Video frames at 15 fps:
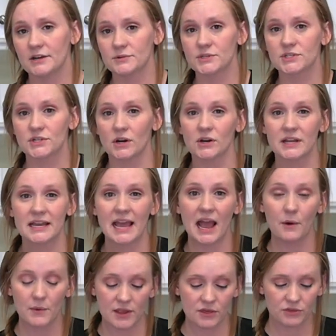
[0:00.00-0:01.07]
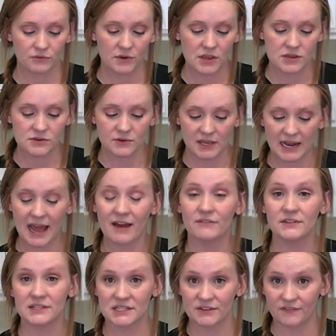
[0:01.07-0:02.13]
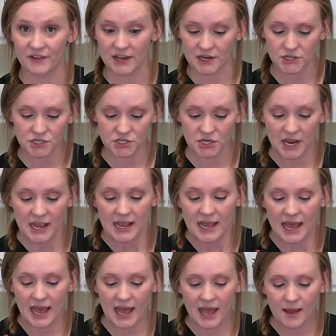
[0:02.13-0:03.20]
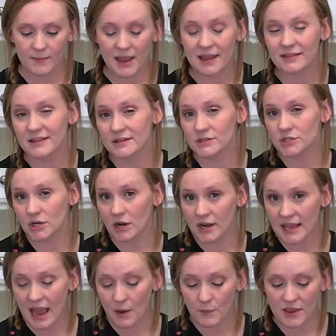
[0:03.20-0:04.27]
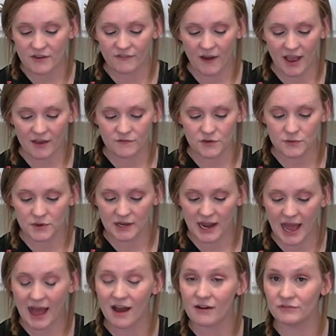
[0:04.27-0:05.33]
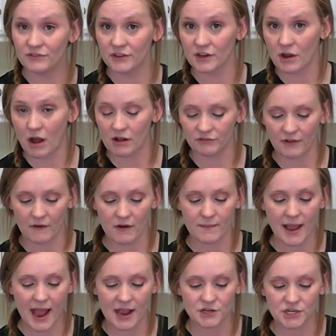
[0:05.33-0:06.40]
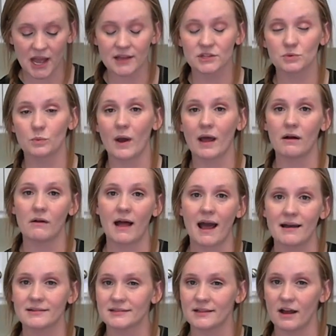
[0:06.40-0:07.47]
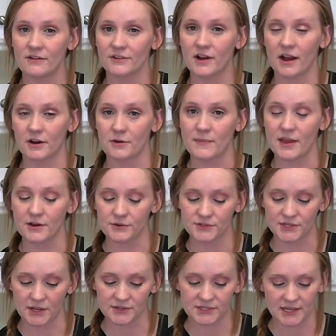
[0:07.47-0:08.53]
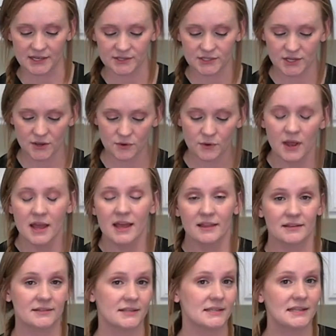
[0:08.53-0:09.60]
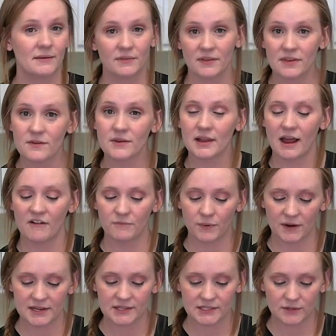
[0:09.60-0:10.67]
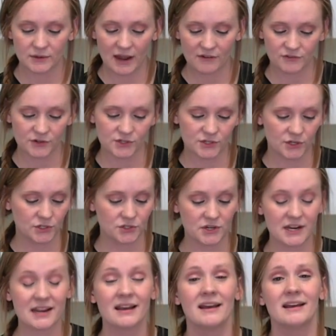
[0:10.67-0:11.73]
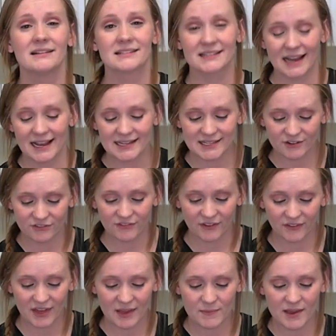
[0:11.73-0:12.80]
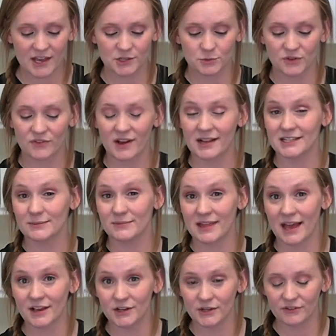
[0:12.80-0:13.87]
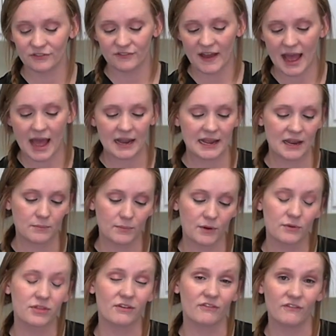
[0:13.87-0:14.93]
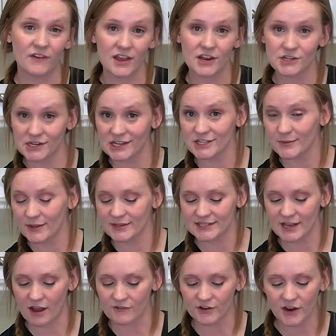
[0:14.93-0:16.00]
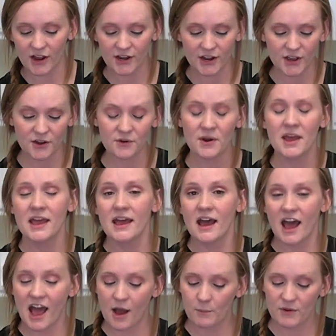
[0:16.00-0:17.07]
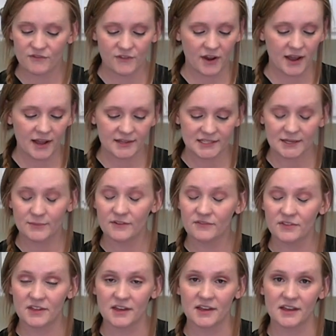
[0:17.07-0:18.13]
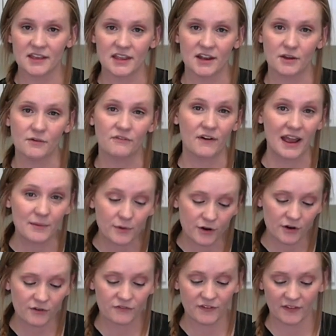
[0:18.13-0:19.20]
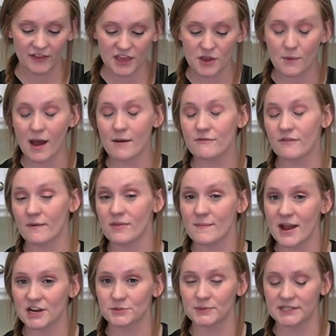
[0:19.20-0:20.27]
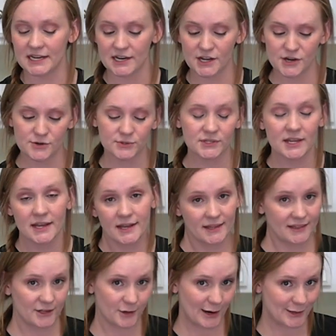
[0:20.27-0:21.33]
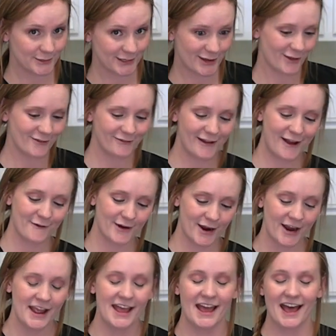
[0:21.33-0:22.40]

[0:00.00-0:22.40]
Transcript: starting at week 3, you can have this fish. And then starting at week 5, you could have the cauliflower mash as well as the avocado mango salsa. So this is something that you can have pretty soon after surgery. It's nice and filling because we've got some of that good fat in both the fish as well as the avocado. We've got some of the fiber filling you up from the mashed potatoes that are actually cauliflower.